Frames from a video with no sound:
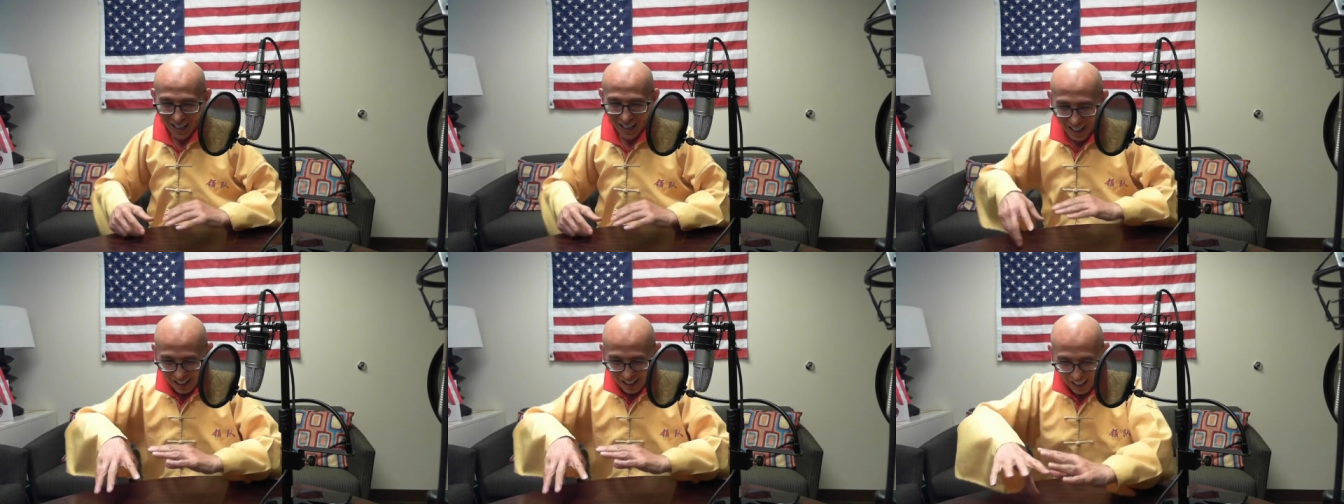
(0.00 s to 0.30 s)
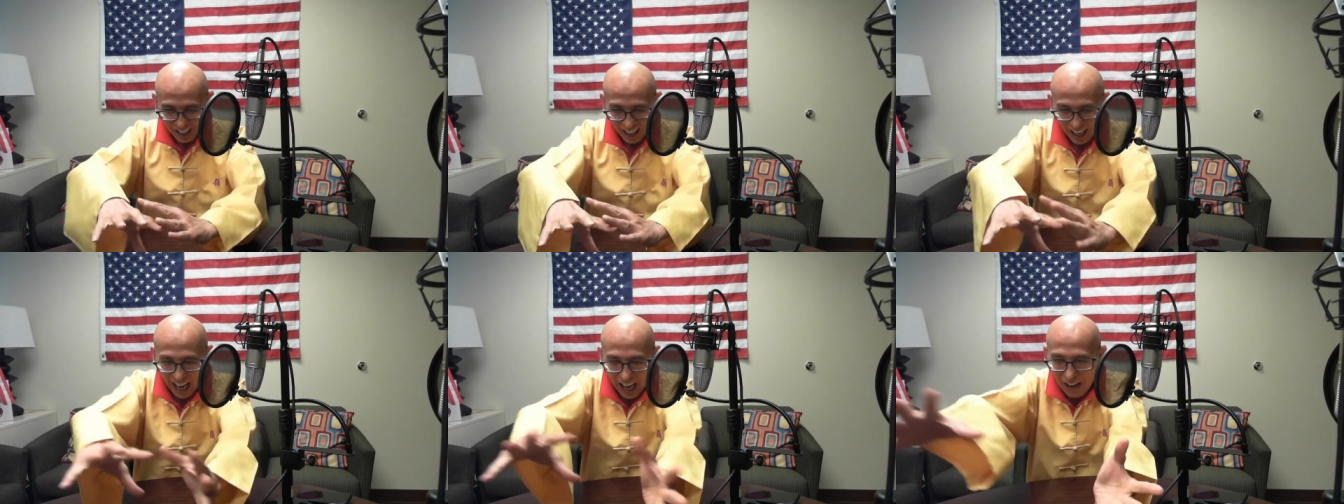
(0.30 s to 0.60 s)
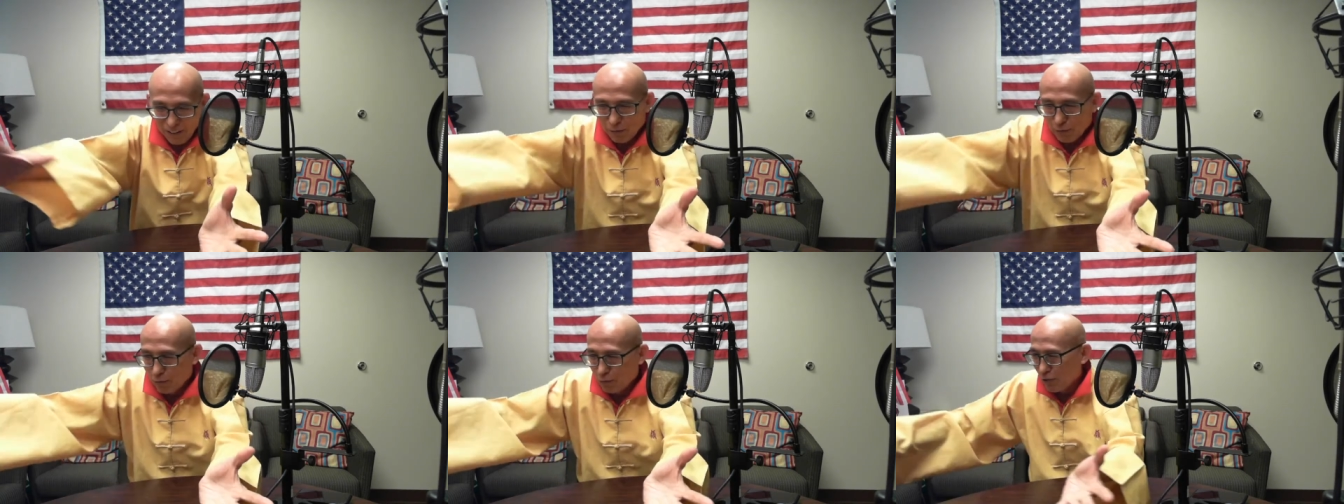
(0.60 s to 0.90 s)
the
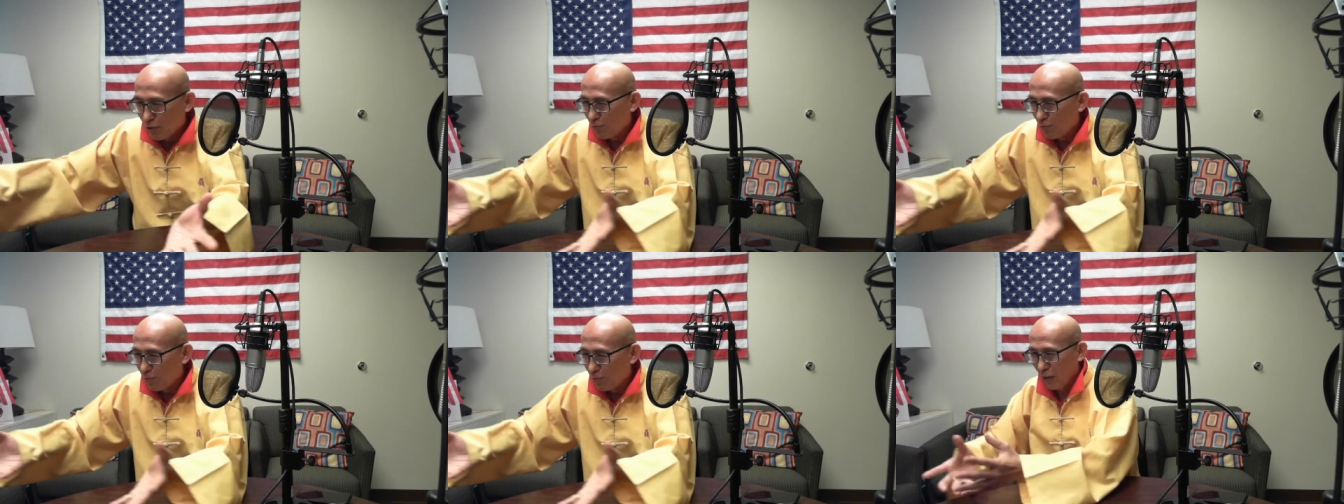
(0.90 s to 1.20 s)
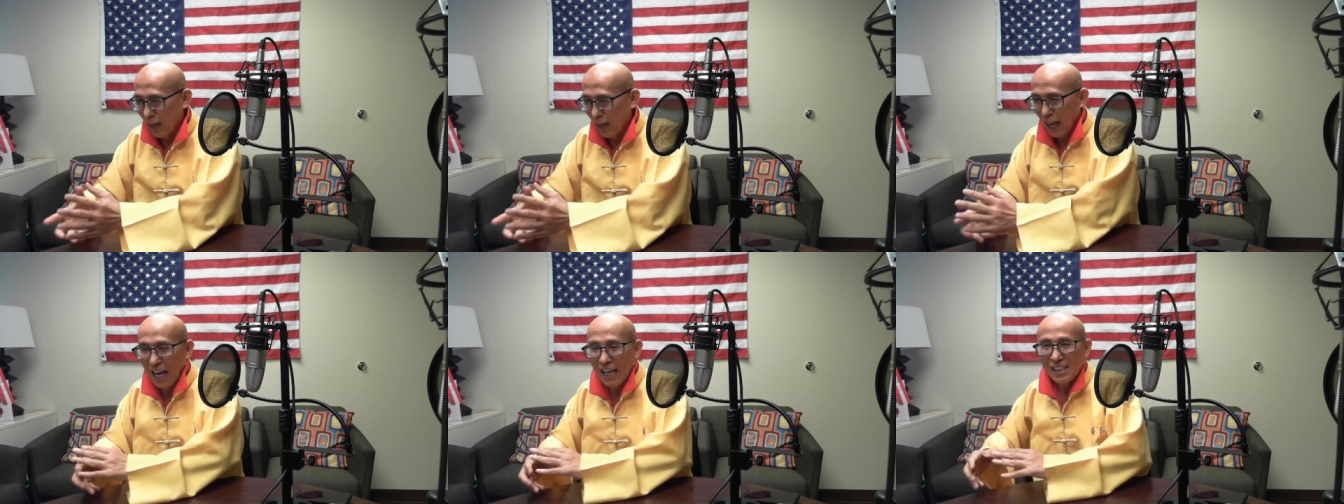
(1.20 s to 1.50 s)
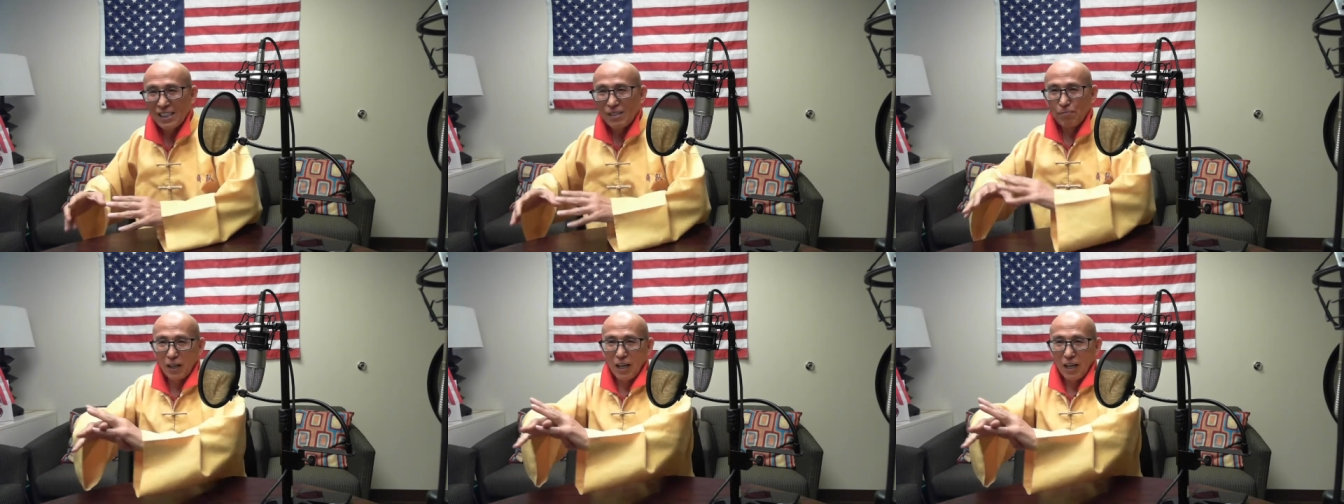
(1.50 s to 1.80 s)
live plants
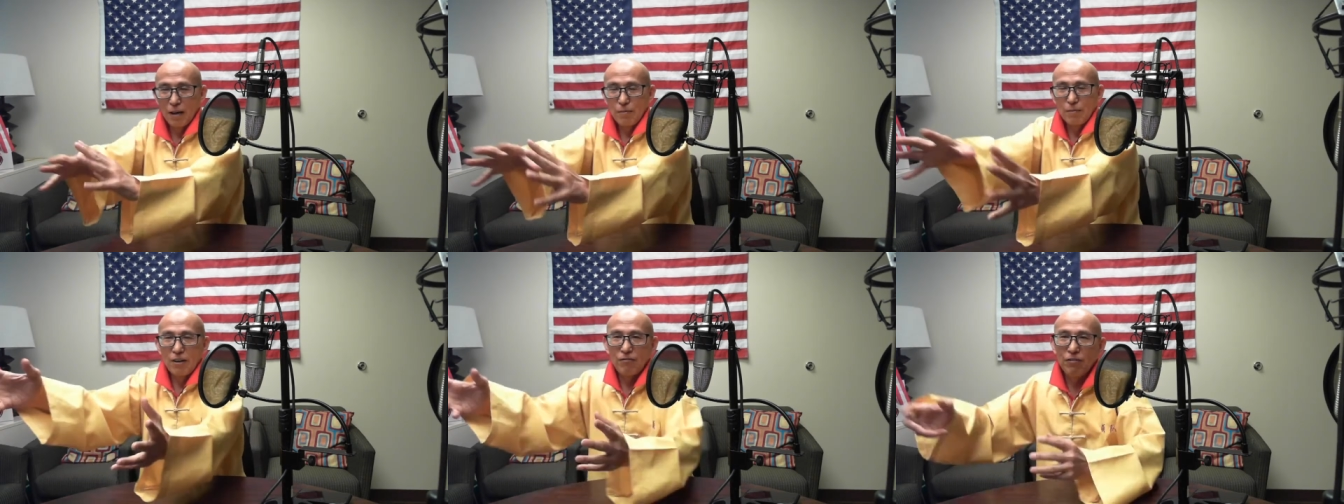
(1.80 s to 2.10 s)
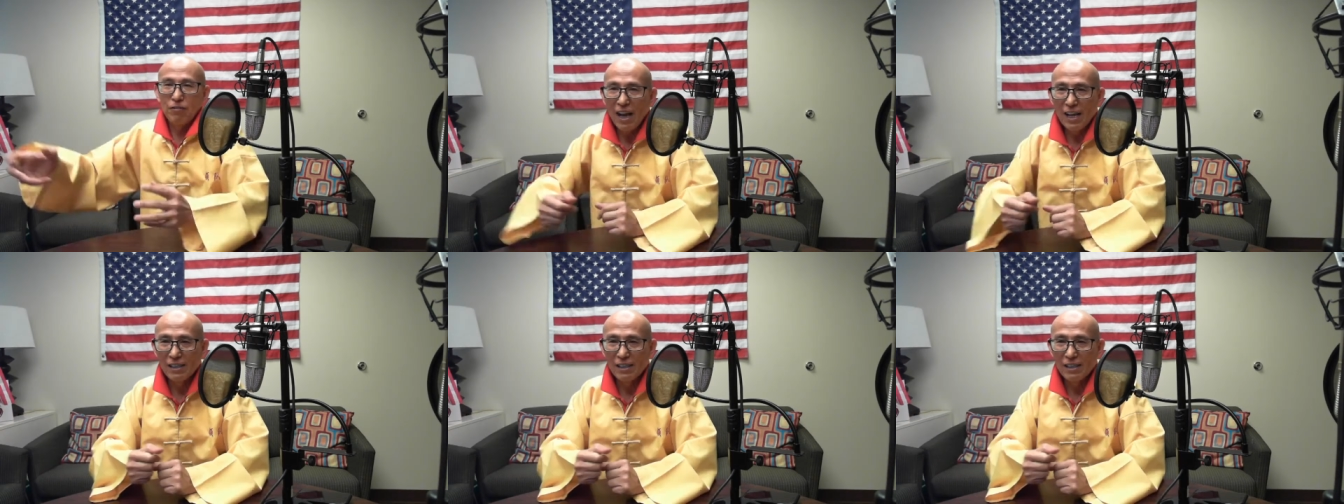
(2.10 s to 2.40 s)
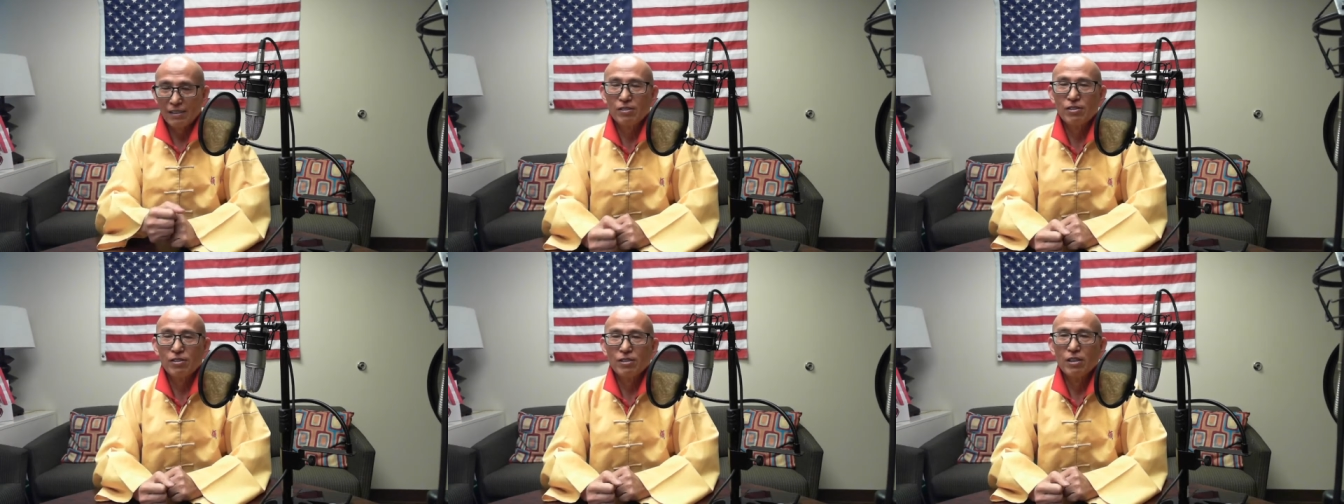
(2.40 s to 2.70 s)
become her friends.